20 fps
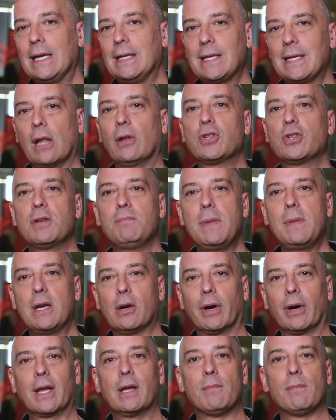Intelligent
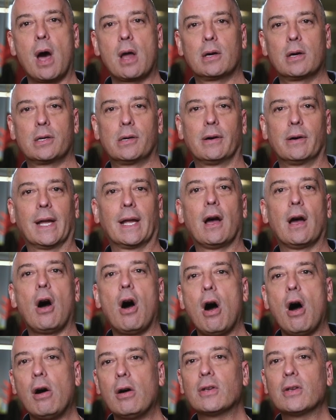metering and monitoring
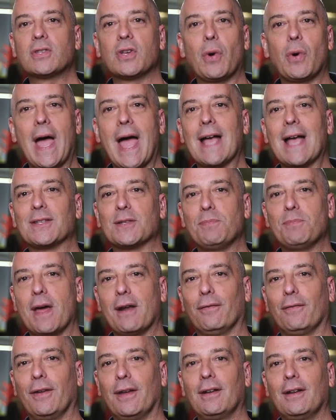also has the
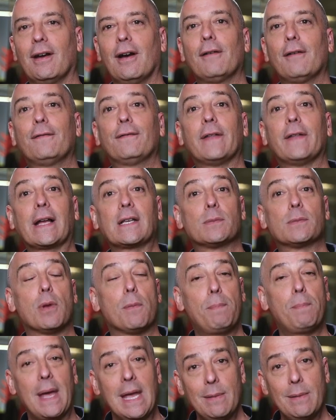benefit of
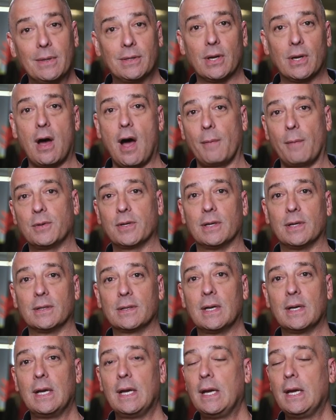flexible payment
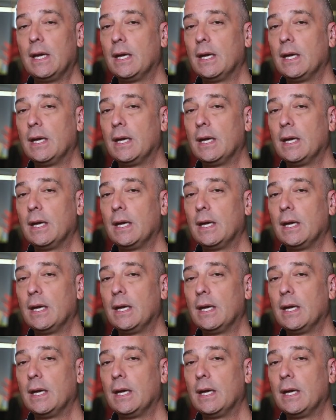options,